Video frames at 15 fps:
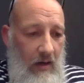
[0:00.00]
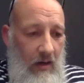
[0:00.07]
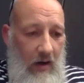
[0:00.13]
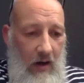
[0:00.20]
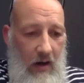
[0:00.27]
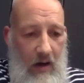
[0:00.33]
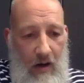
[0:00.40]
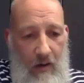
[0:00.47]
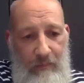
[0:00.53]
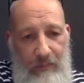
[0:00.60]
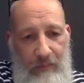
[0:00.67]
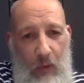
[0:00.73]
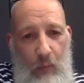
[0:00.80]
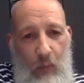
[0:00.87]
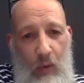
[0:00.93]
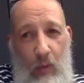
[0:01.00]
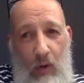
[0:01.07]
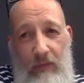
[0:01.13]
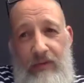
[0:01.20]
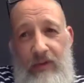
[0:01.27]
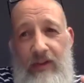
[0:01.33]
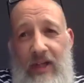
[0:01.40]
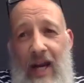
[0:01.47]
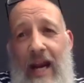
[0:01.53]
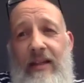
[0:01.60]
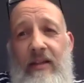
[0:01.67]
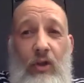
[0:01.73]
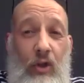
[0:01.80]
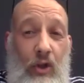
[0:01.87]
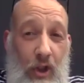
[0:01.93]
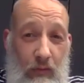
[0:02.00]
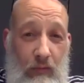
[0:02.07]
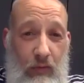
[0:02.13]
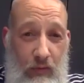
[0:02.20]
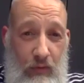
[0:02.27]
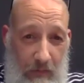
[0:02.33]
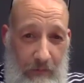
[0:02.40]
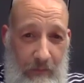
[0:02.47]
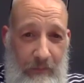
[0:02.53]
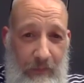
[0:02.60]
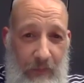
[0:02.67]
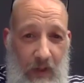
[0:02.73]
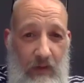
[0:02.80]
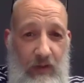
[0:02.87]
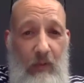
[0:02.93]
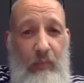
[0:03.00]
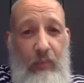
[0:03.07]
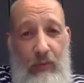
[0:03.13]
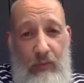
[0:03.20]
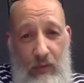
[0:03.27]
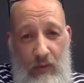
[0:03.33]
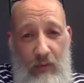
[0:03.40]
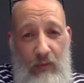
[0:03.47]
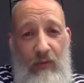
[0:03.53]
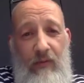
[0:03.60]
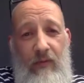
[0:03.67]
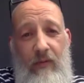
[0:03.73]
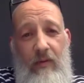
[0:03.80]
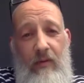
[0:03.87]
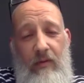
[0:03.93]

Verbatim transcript: um, we want to test children to prove